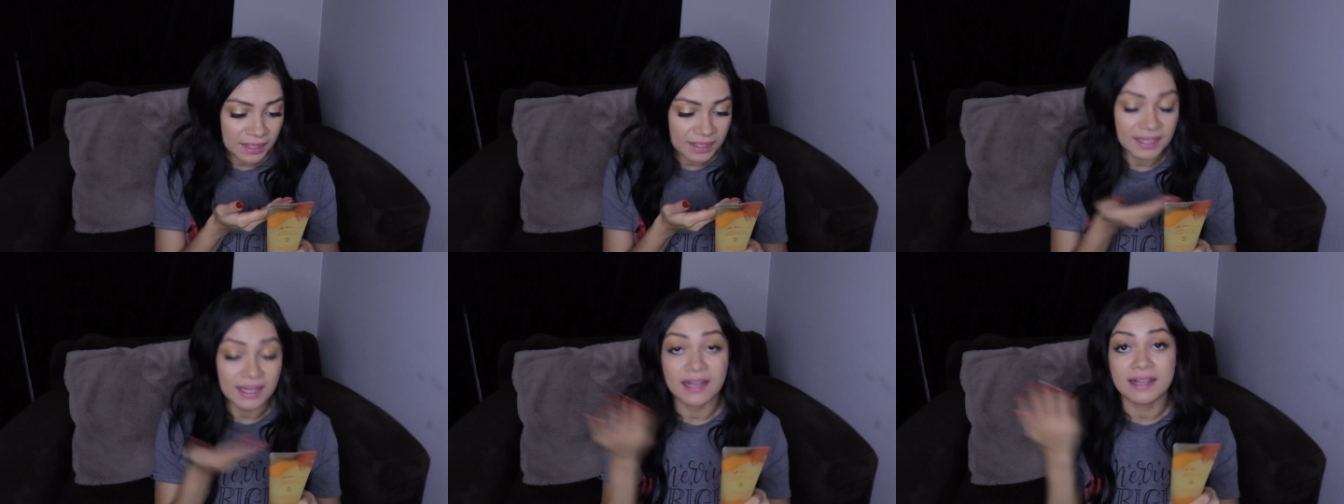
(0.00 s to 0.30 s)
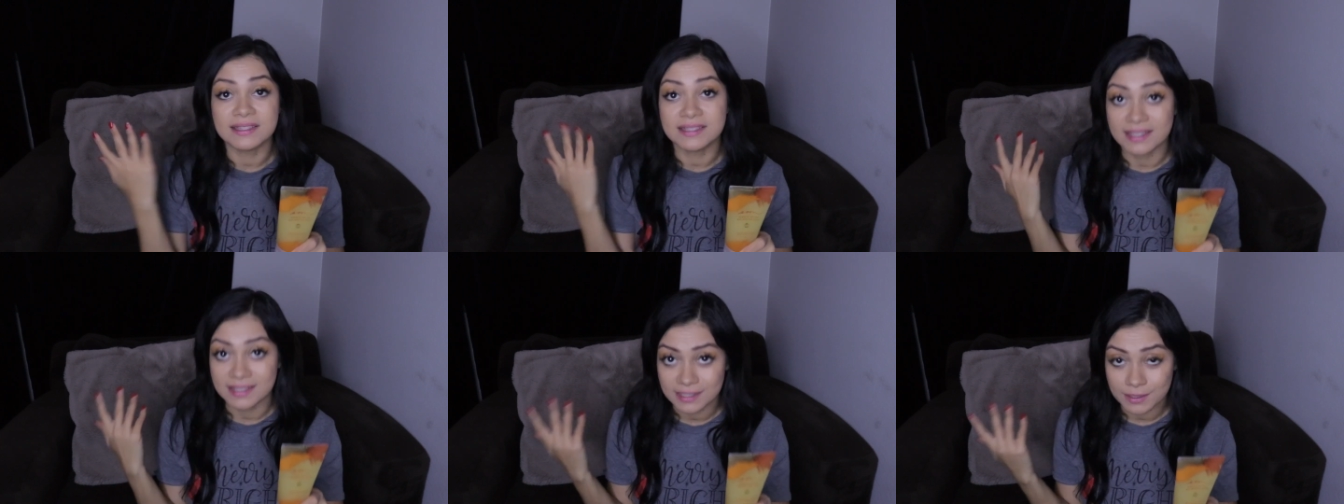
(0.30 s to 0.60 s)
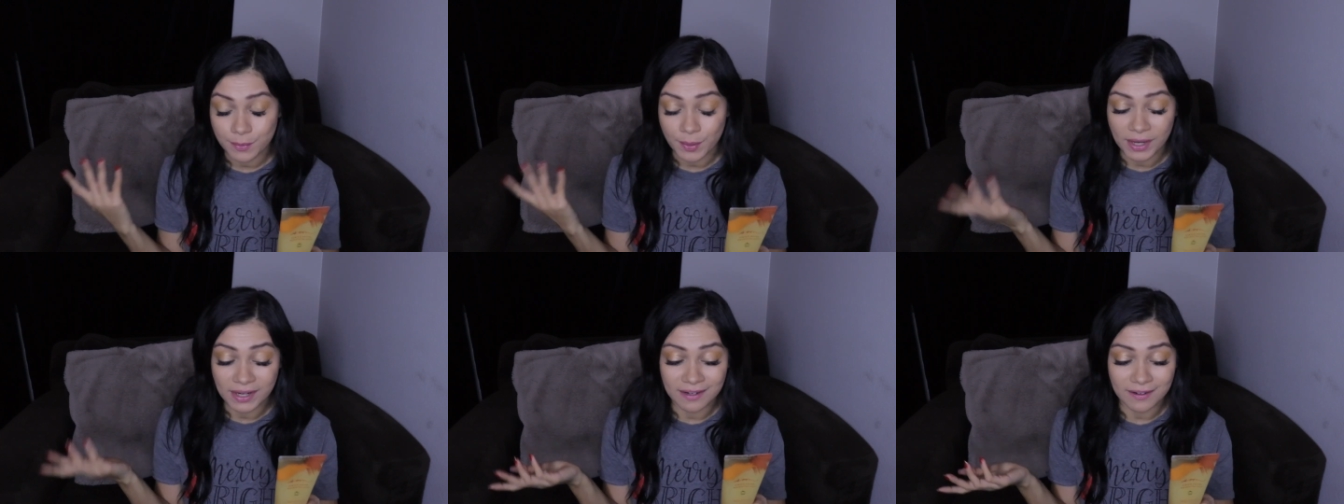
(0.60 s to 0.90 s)
Yeah, it says
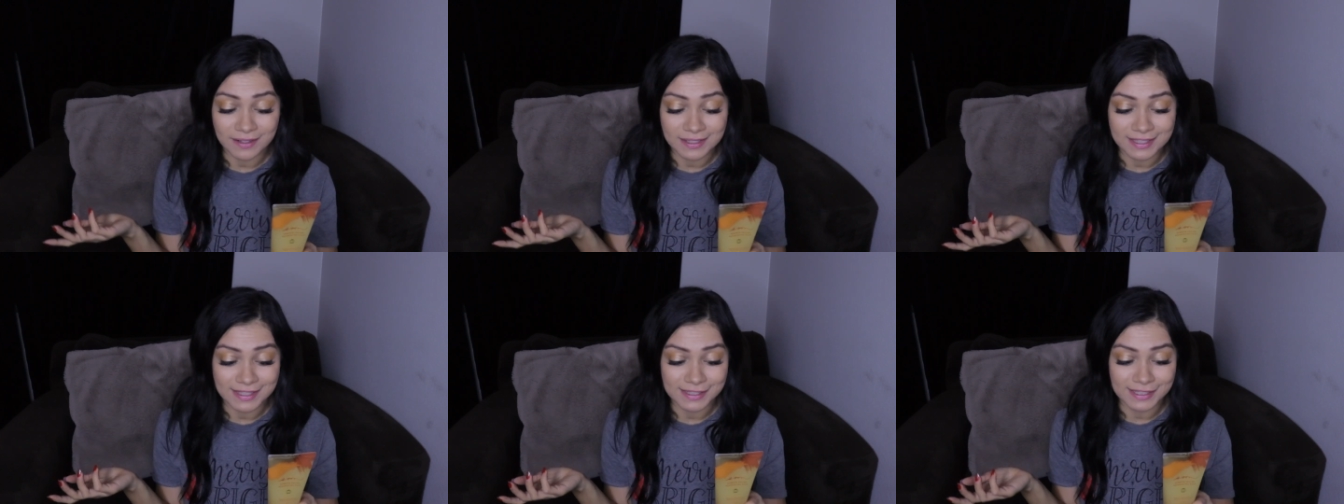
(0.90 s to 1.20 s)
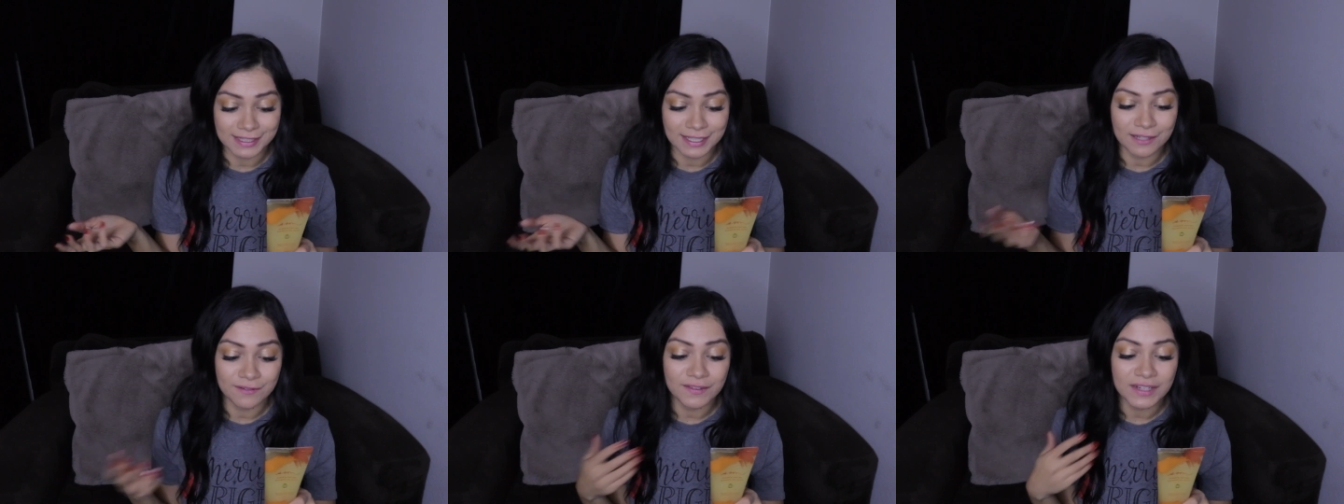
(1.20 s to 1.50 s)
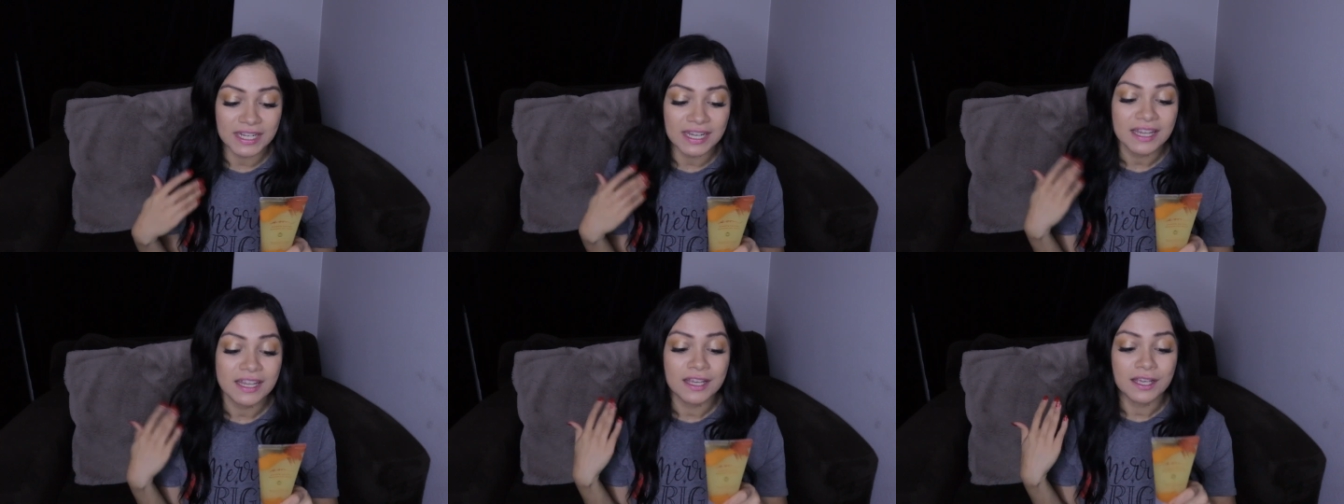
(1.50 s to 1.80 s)
depending on
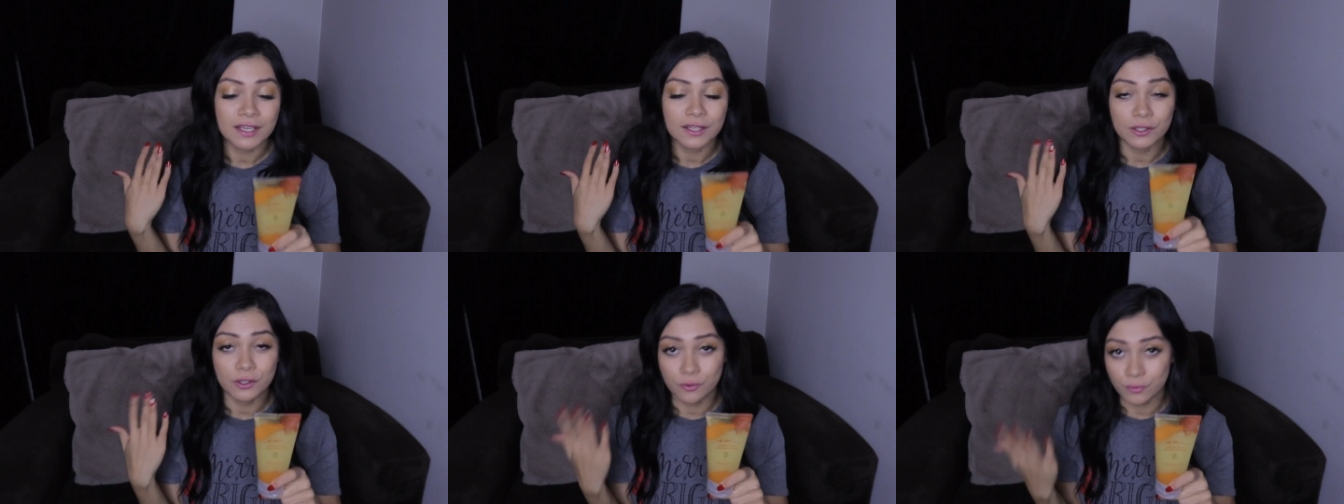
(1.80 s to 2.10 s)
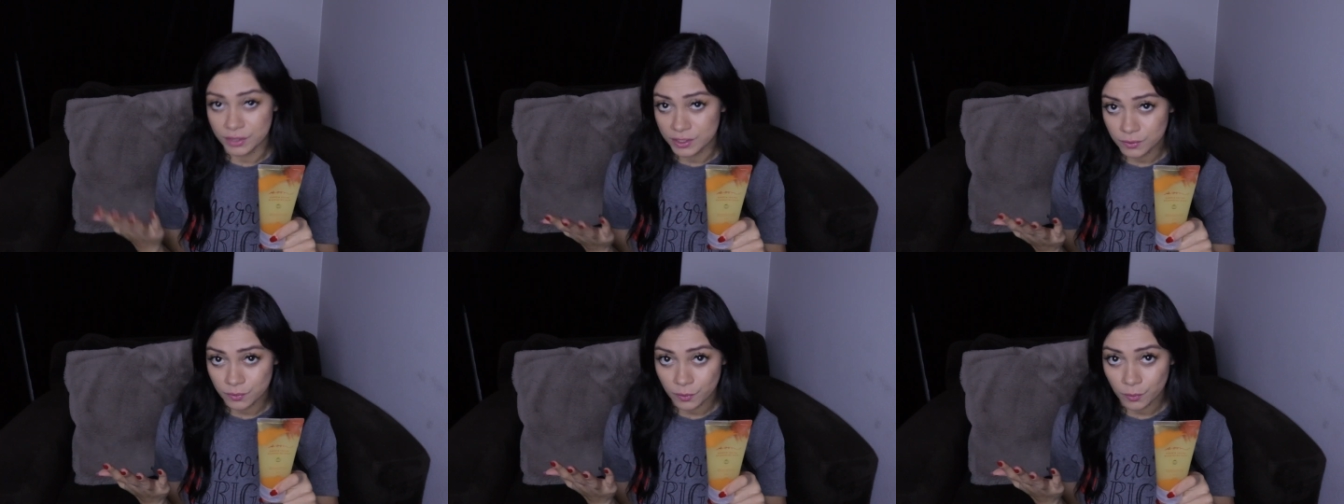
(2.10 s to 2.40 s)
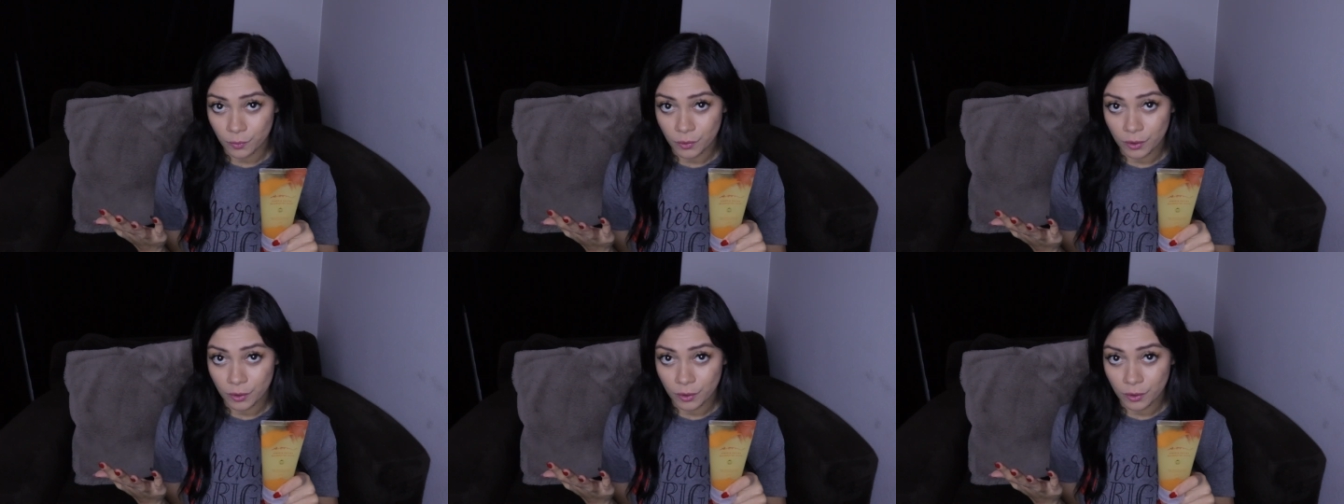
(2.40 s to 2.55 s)
sensitivity. You rinse with